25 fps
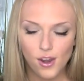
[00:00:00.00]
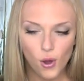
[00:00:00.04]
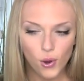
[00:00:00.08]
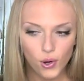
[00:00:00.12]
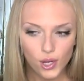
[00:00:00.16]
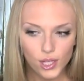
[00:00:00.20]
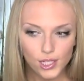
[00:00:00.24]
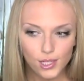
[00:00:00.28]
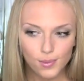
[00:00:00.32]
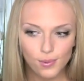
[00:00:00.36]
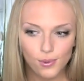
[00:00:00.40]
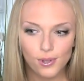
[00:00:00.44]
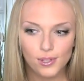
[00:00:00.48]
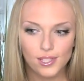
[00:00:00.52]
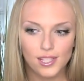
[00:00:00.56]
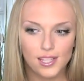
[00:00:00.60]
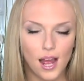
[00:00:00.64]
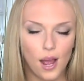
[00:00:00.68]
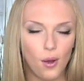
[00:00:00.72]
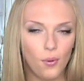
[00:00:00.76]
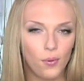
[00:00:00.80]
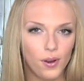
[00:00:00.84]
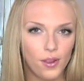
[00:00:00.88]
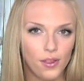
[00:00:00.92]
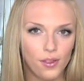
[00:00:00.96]
noticeable. It's
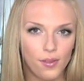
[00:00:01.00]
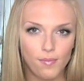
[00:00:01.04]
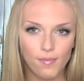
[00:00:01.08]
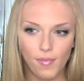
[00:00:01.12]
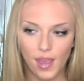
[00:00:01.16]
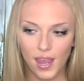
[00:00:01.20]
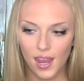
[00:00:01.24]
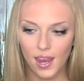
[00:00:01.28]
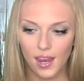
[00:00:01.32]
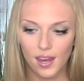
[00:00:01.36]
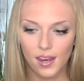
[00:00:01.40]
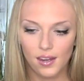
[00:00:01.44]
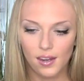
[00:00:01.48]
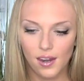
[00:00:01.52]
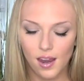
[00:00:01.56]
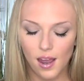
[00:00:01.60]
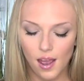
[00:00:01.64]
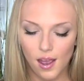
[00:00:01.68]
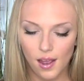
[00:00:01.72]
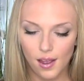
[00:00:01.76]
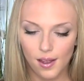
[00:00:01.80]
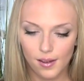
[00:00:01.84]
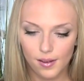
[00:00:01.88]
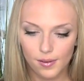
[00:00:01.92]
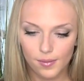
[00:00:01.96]
not one of the mean,
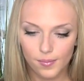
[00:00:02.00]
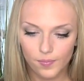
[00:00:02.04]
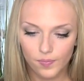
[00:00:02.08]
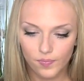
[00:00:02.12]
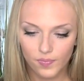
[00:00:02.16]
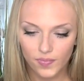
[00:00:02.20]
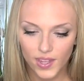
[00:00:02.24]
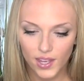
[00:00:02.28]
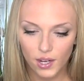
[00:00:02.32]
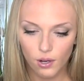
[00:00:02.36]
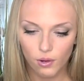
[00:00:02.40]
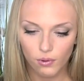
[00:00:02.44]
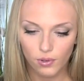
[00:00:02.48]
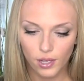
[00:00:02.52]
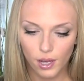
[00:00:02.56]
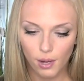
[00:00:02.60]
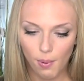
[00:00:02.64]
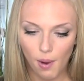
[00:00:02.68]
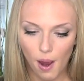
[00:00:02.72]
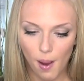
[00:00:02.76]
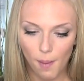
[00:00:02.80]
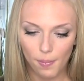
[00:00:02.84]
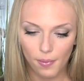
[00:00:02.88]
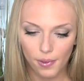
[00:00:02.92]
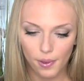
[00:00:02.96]
um, you know,
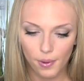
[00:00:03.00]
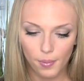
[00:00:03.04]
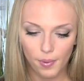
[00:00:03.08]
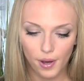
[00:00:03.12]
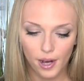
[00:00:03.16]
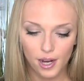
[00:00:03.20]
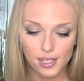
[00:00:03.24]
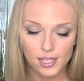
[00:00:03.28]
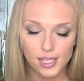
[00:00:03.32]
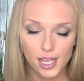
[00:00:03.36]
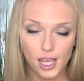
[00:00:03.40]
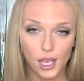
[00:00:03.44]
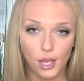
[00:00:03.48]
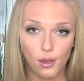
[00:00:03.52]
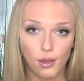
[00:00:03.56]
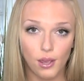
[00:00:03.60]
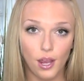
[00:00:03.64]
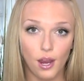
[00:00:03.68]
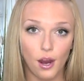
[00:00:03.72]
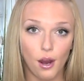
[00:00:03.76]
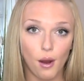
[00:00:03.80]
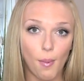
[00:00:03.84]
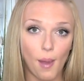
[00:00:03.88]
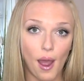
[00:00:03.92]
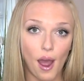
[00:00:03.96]
really popular brands that you
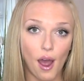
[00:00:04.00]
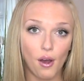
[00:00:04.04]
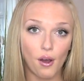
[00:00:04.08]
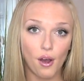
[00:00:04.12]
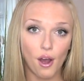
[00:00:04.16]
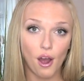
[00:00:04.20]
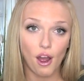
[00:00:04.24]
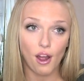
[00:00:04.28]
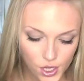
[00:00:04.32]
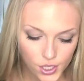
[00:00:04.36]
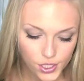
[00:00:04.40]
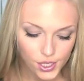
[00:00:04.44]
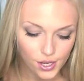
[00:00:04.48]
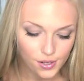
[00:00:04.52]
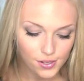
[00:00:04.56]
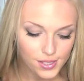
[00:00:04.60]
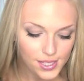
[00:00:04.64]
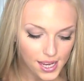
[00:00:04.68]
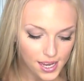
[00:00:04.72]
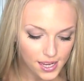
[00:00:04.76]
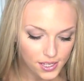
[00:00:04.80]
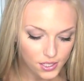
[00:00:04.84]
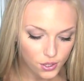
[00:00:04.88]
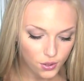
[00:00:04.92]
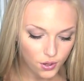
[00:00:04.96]
hear about. So
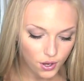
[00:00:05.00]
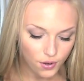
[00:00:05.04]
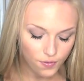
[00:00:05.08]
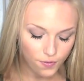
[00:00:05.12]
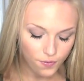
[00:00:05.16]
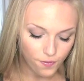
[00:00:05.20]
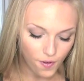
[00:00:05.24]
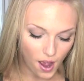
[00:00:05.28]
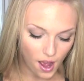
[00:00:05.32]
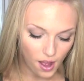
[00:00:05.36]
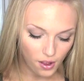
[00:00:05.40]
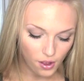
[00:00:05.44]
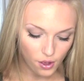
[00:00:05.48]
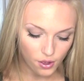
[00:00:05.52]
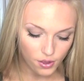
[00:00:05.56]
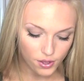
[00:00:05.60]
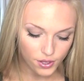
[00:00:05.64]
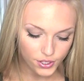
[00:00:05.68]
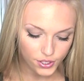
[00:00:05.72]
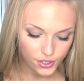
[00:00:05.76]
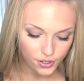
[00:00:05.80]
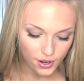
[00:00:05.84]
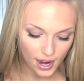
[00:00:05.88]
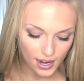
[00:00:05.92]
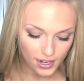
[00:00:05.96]
it says you can follow
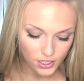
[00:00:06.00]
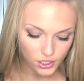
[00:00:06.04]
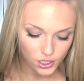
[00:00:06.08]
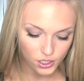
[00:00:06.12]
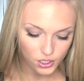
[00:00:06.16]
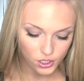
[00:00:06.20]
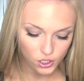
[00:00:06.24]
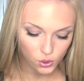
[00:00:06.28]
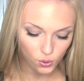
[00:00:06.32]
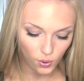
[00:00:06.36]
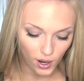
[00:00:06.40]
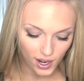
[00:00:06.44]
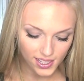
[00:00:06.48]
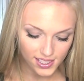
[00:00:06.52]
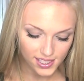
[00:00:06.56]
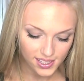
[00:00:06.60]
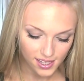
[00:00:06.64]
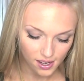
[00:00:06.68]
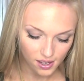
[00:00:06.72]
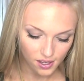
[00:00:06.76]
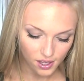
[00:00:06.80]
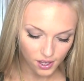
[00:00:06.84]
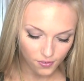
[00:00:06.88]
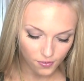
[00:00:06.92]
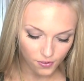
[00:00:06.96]
the directions twice
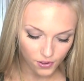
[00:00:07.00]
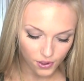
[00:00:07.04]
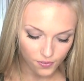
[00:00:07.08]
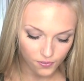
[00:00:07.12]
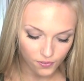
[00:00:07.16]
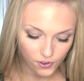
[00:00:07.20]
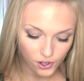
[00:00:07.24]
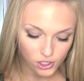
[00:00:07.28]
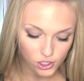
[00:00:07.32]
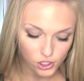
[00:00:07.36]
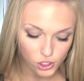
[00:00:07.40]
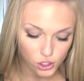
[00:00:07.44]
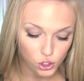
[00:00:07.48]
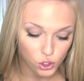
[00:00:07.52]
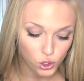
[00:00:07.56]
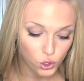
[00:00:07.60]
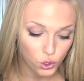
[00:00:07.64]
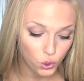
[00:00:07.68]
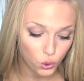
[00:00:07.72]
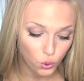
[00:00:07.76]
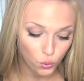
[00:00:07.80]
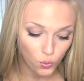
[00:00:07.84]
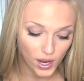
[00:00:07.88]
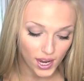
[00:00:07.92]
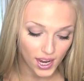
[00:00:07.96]
daily for the first
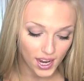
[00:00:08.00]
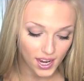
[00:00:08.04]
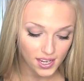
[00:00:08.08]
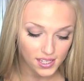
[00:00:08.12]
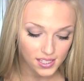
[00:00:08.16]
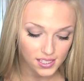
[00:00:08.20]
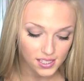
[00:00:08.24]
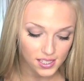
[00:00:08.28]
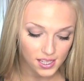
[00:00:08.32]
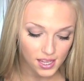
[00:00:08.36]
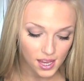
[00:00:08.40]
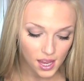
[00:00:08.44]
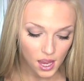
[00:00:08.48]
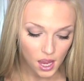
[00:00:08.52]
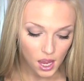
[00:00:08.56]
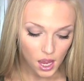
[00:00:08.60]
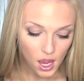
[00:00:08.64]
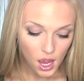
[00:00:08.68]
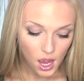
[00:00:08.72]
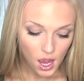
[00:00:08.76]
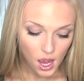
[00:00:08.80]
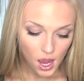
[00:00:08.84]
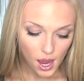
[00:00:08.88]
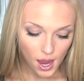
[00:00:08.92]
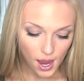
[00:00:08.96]
two weeks.
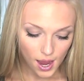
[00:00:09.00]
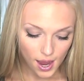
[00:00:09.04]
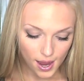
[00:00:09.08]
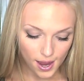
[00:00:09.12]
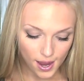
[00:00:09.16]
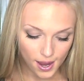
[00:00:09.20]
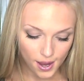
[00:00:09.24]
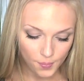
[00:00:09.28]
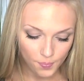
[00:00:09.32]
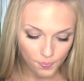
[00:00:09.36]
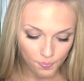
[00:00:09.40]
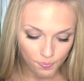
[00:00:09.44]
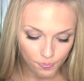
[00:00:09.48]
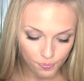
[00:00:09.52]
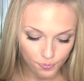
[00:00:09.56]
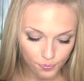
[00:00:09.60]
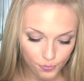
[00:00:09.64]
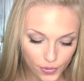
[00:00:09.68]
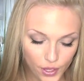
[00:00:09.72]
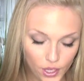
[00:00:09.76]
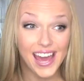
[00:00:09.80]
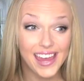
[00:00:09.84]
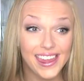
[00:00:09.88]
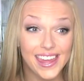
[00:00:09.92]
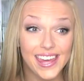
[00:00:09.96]
Um,
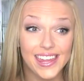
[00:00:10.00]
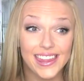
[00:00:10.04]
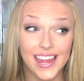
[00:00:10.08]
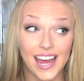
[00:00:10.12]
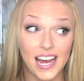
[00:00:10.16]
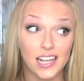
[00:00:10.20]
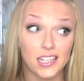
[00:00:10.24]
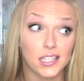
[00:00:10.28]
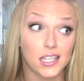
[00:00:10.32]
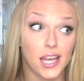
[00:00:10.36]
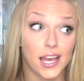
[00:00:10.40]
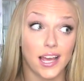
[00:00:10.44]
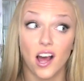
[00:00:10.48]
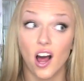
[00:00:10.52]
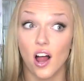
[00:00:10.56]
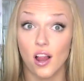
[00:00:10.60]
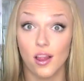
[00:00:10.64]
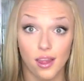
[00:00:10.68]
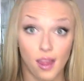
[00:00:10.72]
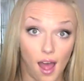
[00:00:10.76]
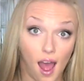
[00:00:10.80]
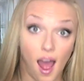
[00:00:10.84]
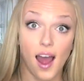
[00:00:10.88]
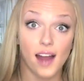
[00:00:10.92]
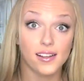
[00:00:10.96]
I think that's like
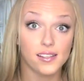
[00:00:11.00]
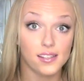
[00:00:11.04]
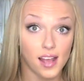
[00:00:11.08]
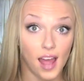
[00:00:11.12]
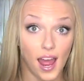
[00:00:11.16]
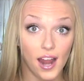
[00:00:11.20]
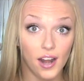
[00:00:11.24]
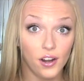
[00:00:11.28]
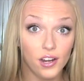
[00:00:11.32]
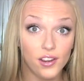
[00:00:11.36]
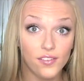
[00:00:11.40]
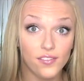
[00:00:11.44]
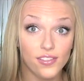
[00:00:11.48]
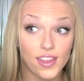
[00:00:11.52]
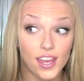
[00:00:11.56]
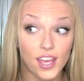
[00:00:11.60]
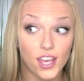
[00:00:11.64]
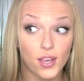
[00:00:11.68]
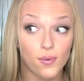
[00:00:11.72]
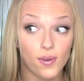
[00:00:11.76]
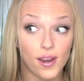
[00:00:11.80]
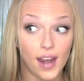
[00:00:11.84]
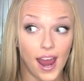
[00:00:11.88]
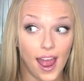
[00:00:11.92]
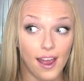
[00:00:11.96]
a lot. I don't even
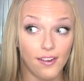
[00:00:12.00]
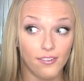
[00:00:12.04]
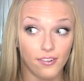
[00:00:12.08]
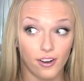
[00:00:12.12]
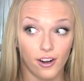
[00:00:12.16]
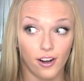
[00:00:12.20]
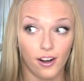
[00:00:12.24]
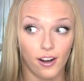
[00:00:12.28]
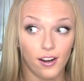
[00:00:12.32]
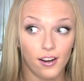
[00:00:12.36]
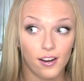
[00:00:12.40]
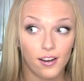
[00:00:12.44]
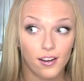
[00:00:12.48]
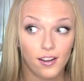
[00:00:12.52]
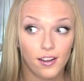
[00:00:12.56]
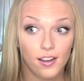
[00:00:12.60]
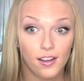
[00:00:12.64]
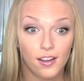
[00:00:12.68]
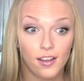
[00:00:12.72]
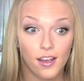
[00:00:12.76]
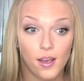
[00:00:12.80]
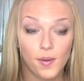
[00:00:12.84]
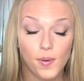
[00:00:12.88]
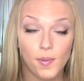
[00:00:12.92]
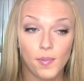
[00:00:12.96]
think you would ever,
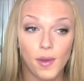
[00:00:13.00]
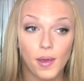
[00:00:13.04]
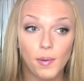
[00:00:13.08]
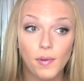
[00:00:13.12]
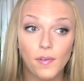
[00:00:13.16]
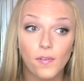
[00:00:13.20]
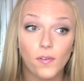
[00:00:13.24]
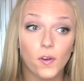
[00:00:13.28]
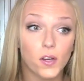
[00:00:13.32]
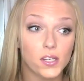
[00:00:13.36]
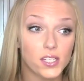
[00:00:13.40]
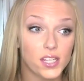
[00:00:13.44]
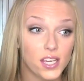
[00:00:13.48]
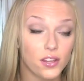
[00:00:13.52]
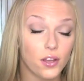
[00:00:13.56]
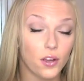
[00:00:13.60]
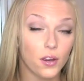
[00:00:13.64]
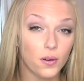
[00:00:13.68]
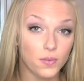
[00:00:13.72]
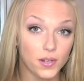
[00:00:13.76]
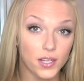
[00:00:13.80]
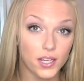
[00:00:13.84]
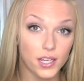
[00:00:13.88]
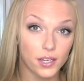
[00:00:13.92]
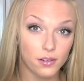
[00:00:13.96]
I mean, maybe if your teeth
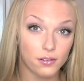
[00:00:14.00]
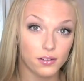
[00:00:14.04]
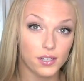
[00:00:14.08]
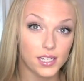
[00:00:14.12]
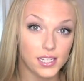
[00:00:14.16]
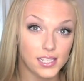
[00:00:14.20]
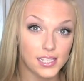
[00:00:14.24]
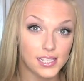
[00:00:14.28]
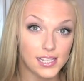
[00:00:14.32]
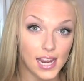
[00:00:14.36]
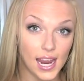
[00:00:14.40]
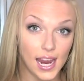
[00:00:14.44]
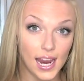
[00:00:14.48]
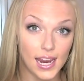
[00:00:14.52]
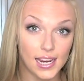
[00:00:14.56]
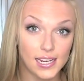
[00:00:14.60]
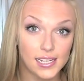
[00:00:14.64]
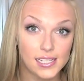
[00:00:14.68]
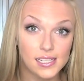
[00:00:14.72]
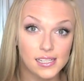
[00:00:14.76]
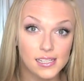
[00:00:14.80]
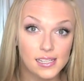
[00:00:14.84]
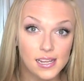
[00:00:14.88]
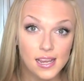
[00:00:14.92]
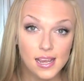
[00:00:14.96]
are really, really
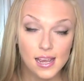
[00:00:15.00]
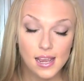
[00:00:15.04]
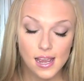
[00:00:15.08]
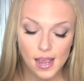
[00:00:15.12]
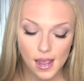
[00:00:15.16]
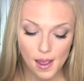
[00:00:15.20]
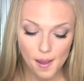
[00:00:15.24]
stained,